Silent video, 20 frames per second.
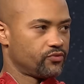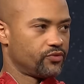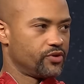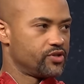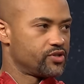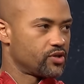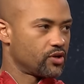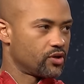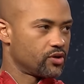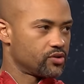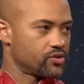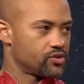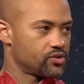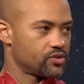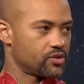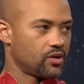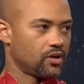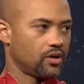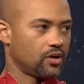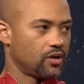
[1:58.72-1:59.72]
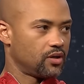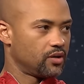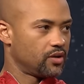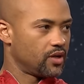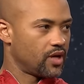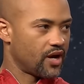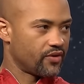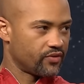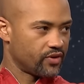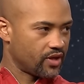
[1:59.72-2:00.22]
research on
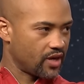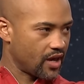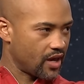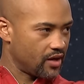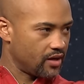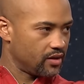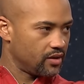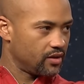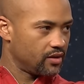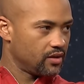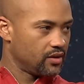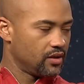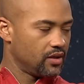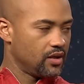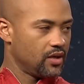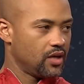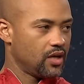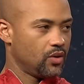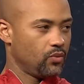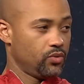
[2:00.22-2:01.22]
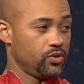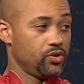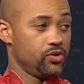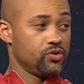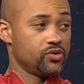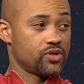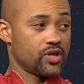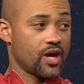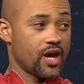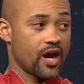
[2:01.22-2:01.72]
every candidate, and we
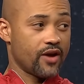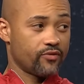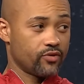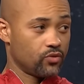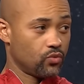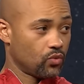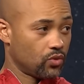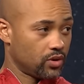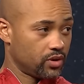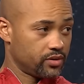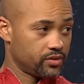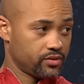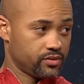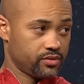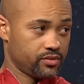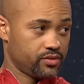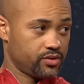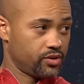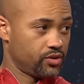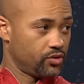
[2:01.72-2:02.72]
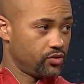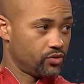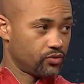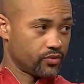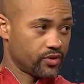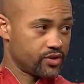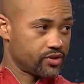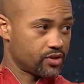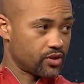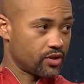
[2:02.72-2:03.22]
use everyone to do the
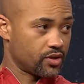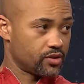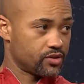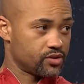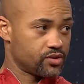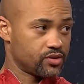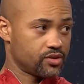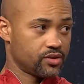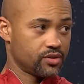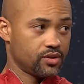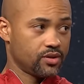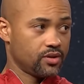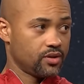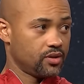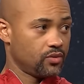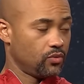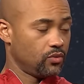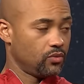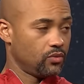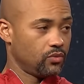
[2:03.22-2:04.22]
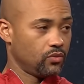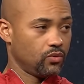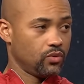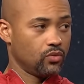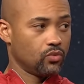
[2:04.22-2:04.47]
research we,